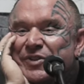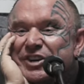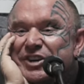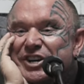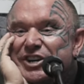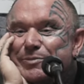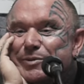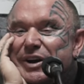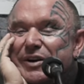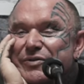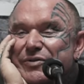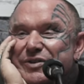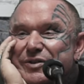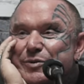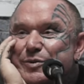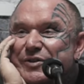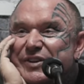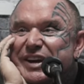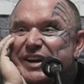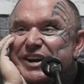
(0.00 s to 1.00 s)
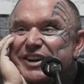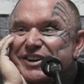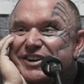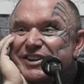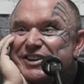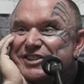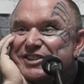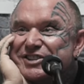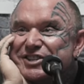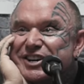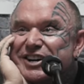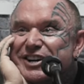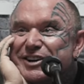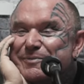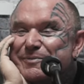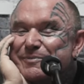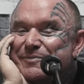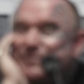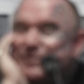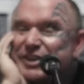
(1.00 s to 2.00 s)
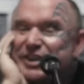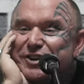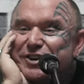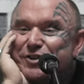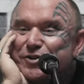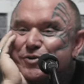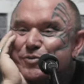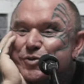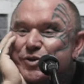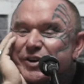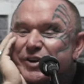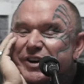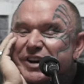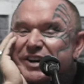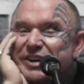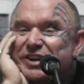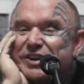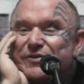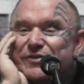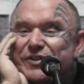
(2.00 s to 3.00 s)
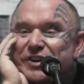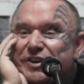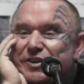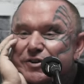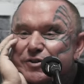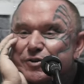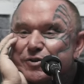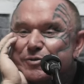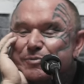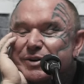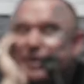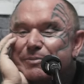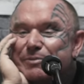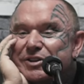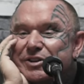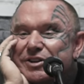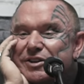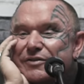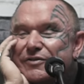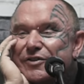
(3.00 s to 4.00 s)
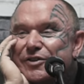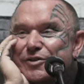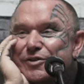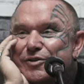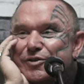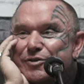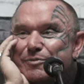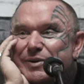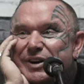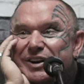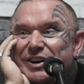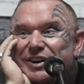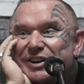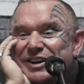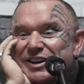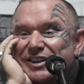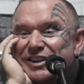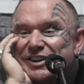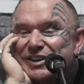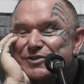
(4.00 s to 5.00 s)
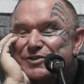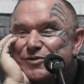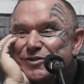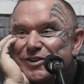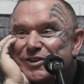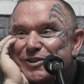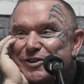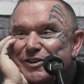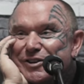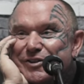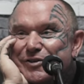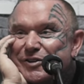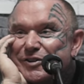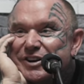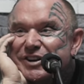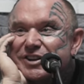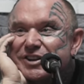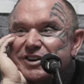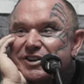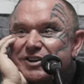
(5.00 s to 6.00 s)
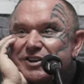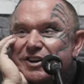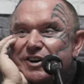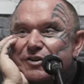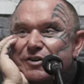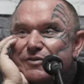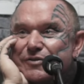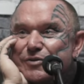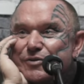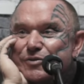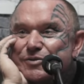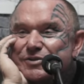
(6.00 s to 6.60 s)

just be happy with 18 inch arm, get a good workout in. If you get a good pump and you feel good mentally, that's really all you really need to go for.